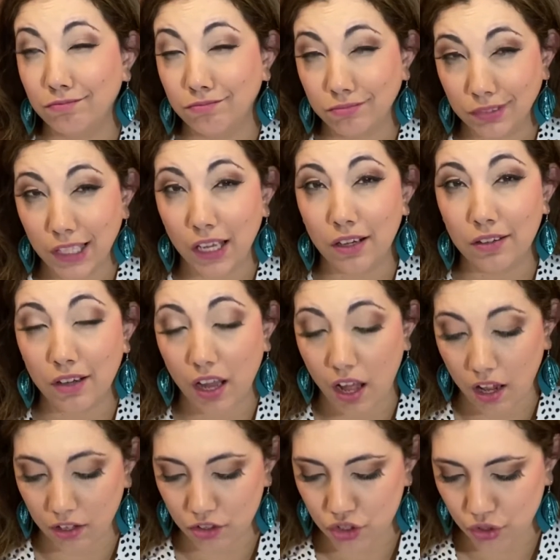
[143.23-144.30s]
then
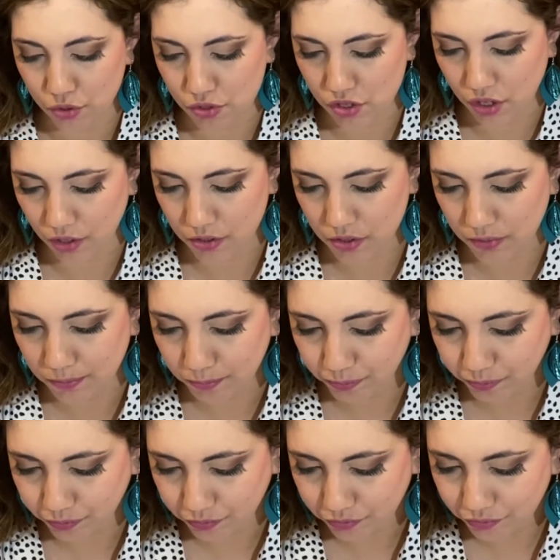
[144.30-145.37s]
I'll choose those.
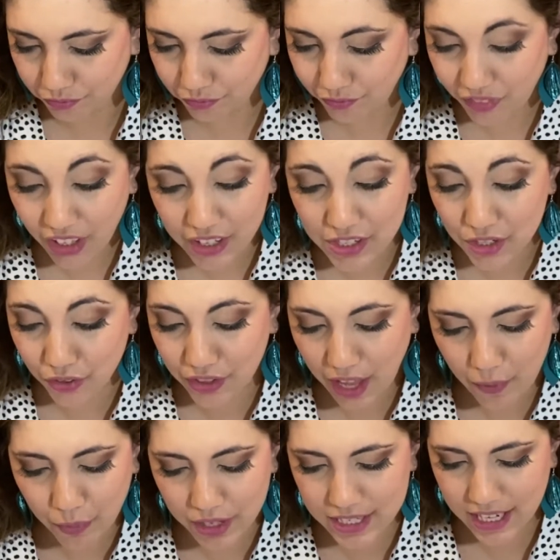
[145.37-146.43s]
So that
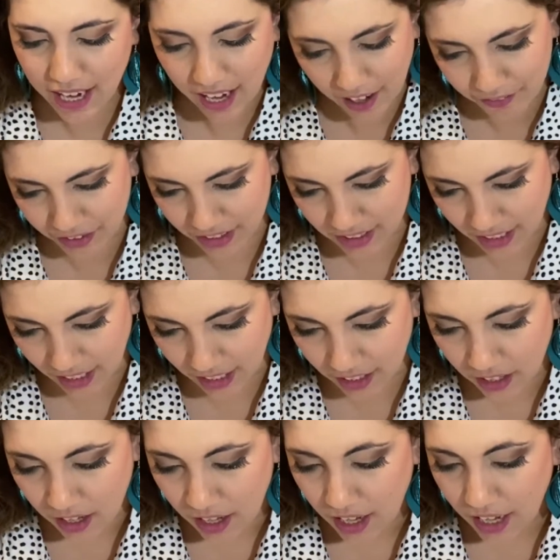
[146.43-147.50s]
was everything
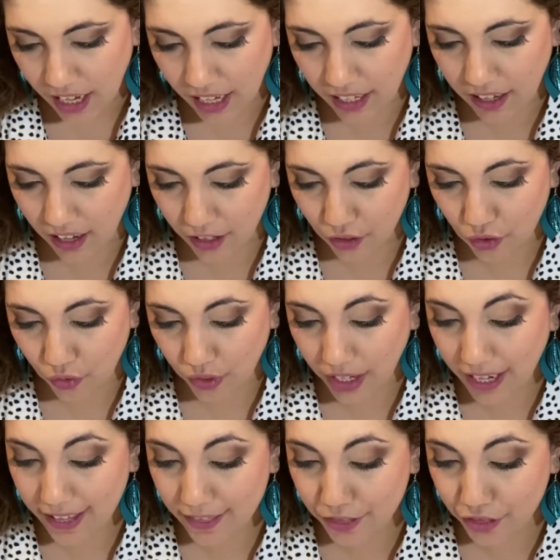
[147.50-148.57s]
in category
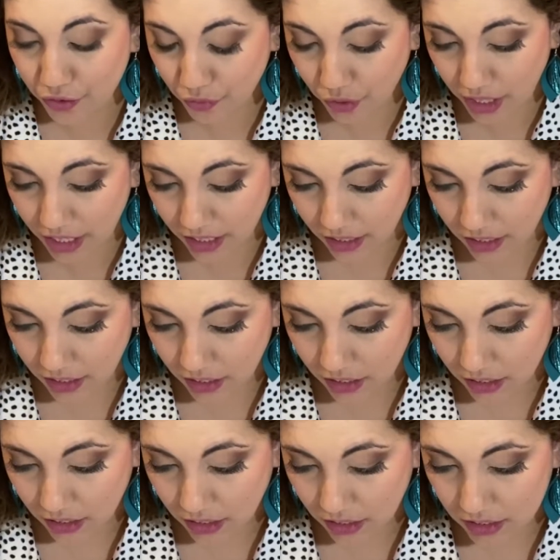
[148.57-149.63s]
three.
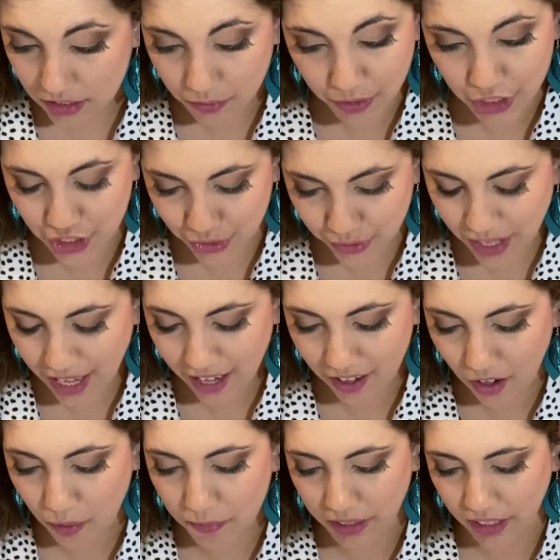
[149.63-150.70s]
Did we do that?
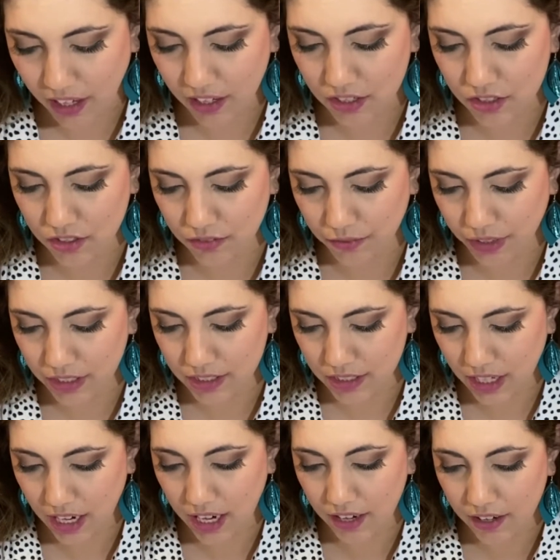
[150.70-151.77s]
Oh my gosh, we
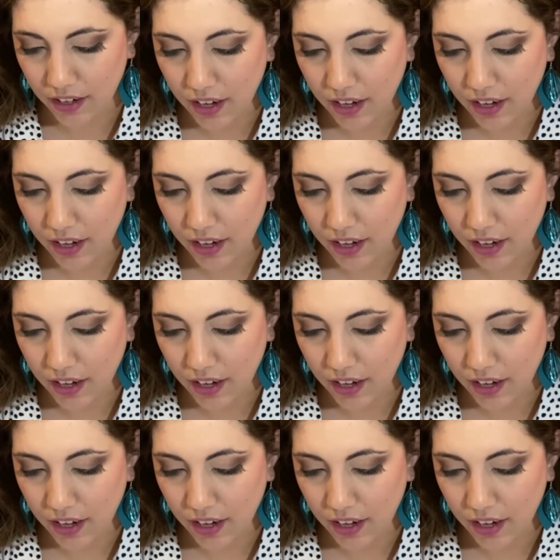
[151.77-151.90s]
did.